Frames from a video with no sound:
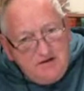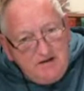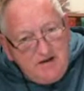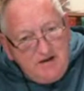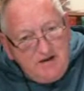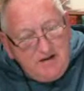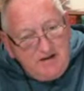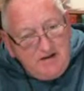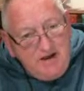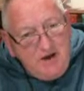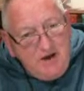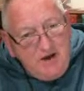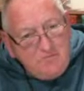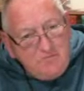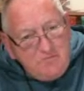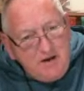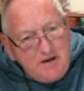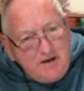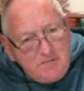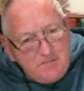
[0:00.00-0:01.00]
And now
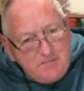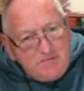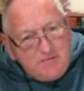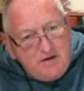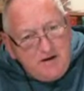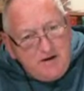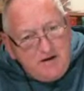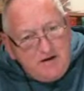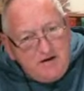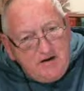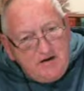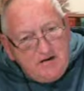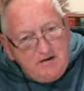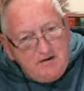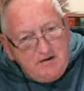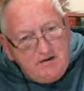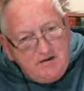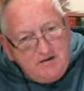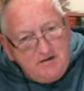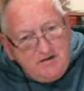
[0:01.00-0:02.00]
my prayer
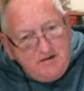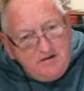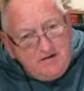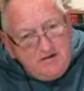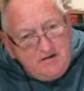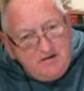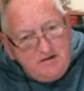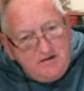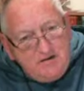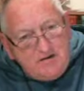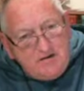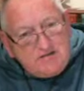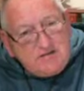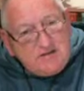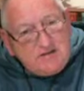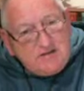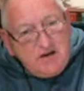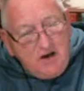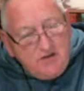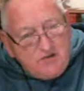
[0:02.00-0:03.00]
is
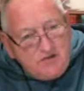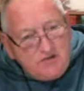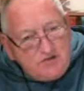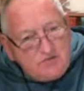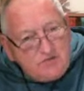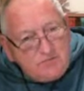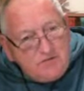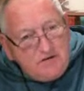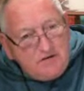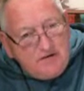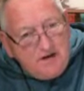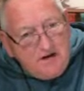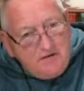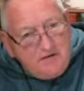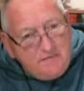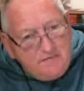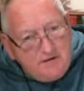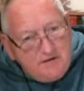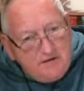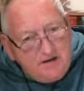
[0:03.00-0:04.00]
that others will care
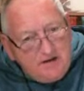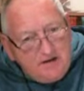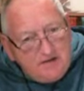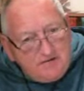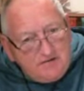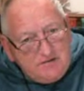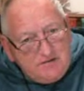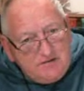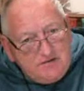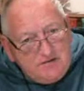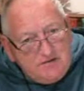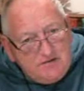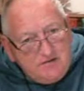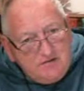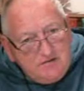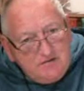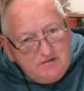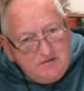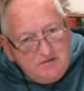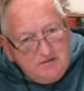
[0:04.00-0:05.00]
for Kathy
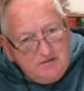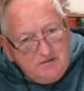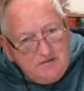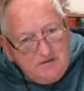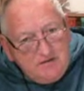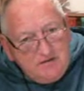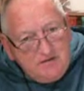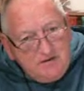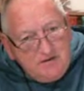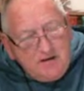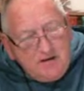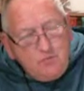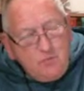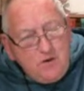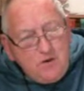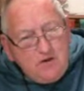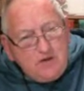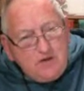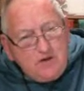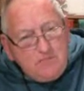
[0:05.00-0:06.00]
and
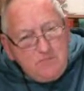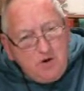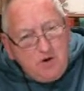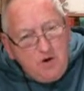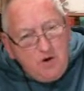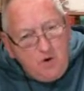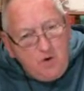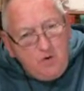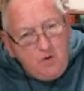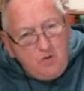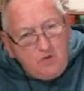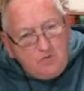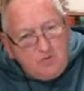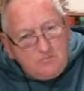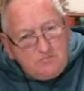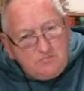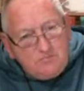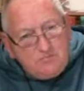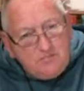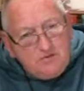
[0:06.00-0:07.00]
welcome her
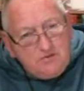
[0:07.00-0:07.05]
home